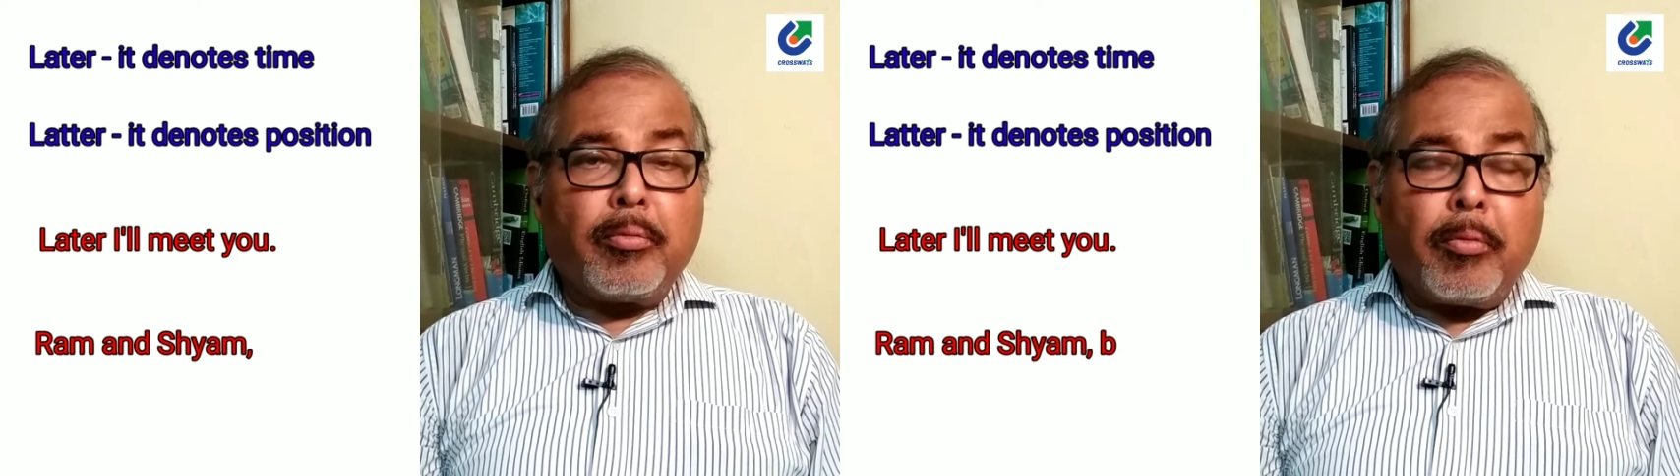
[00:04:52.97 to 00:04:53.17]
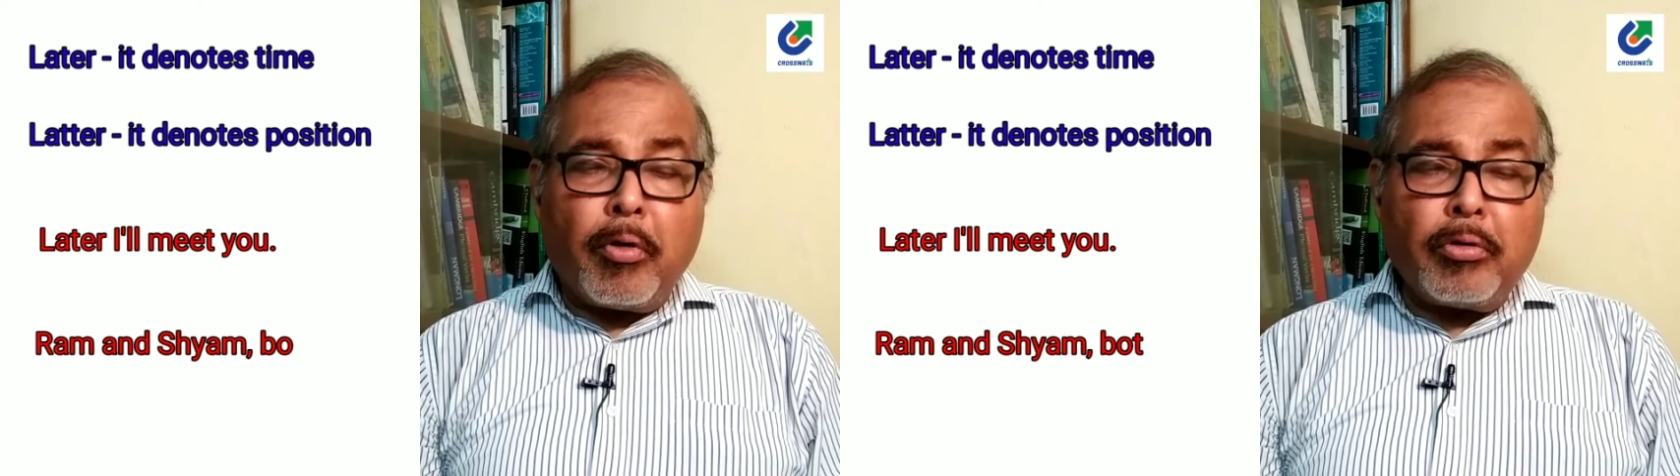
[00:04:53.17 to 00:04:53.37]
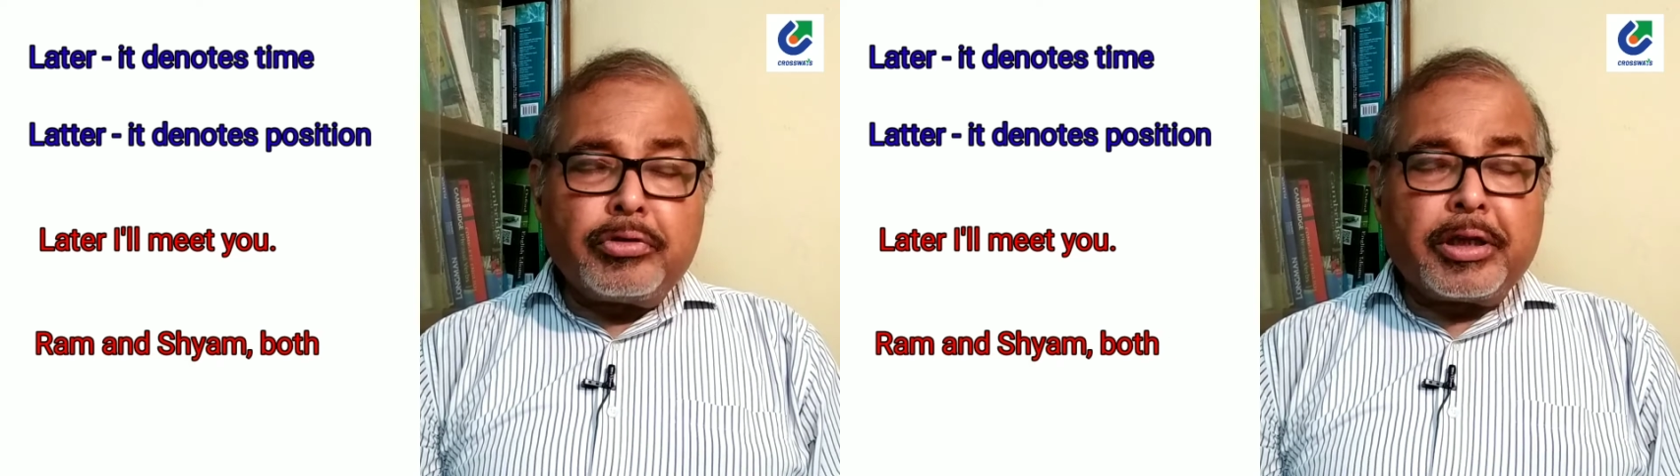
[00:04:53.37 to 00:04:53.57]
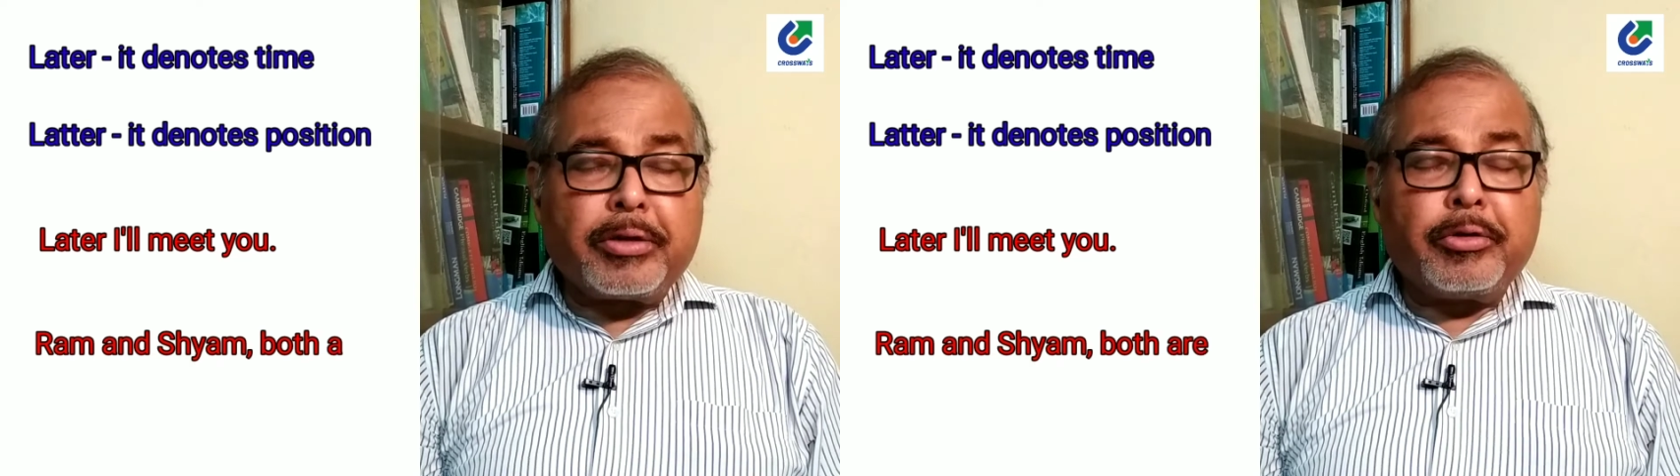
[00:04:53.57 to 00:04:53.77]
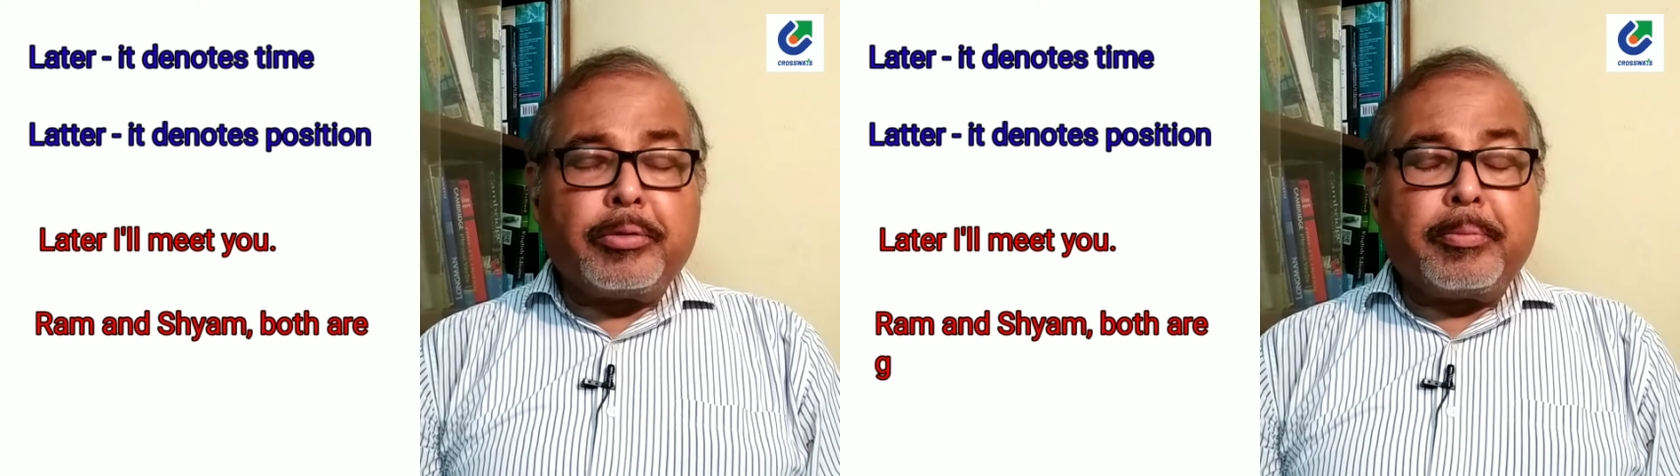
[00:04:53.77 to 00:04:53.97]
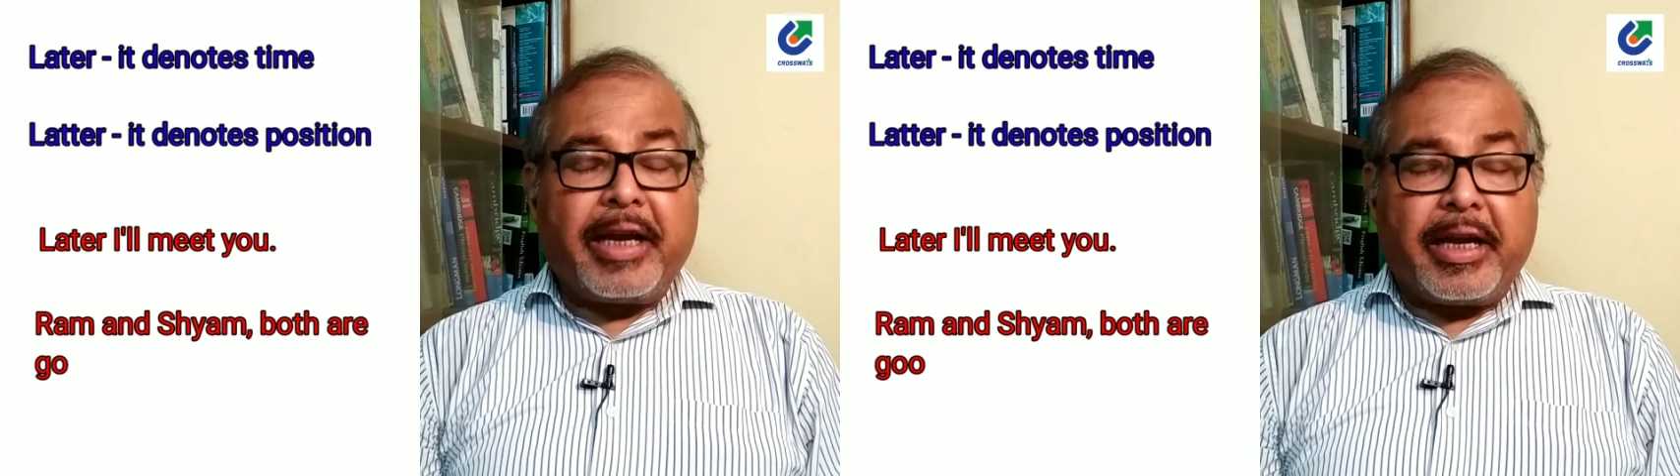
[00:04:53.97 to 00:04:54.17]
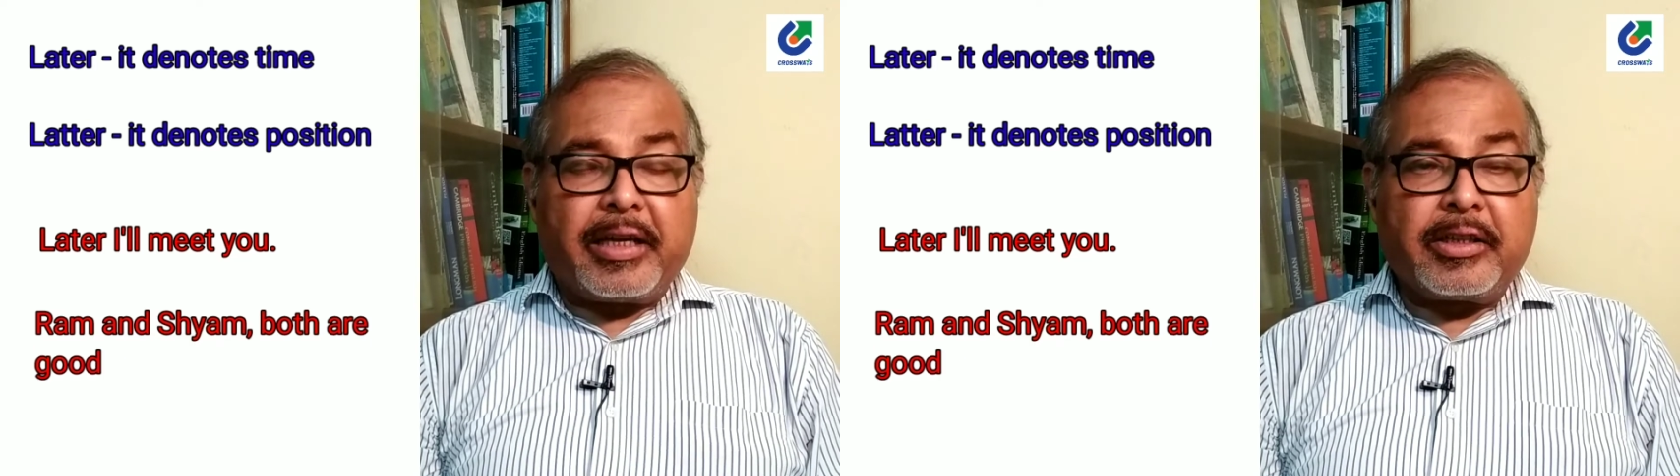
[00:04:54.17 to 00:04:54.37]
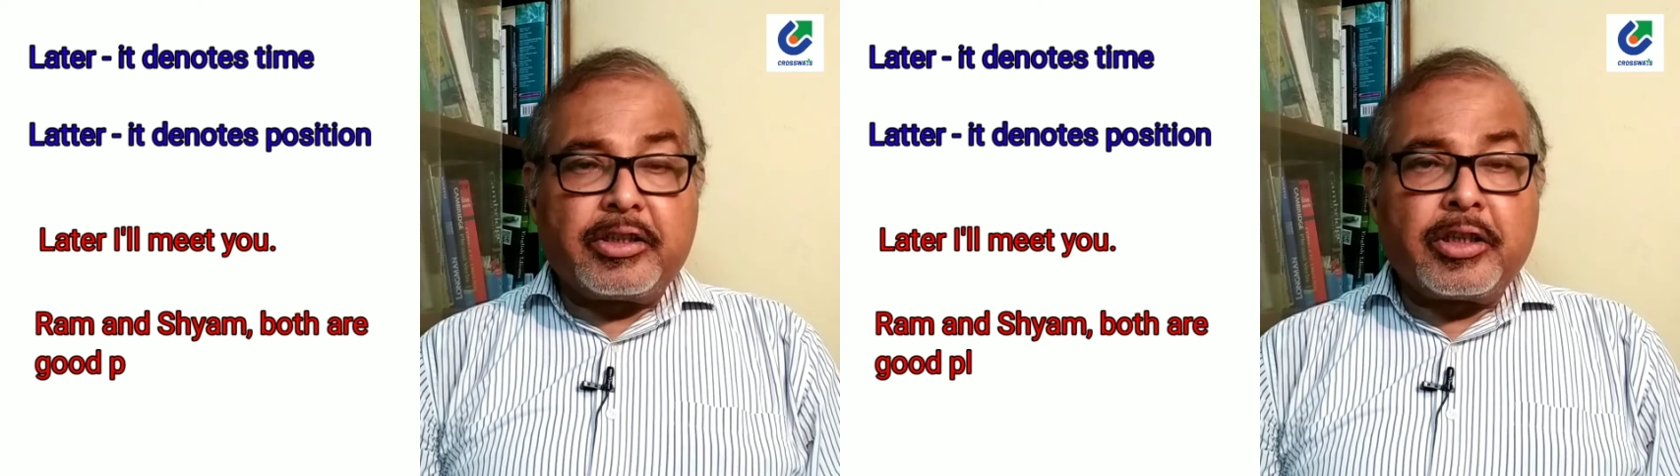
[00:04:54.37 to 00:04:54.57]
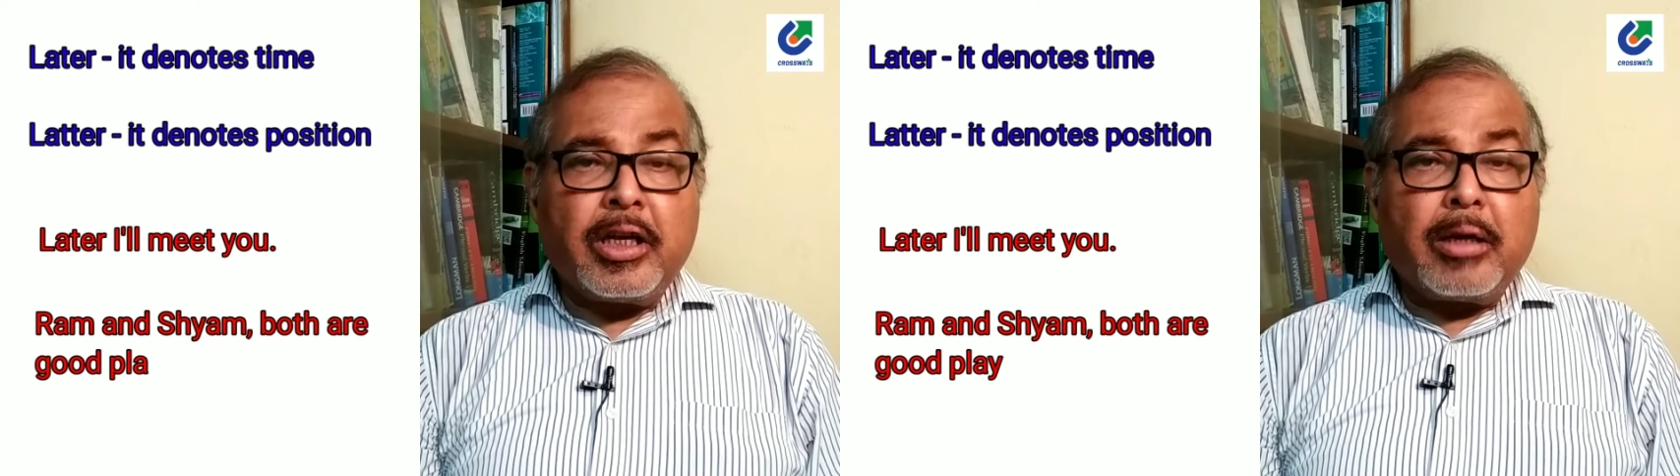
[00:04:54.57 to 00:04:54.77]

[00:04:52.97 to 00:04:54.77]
both are good players,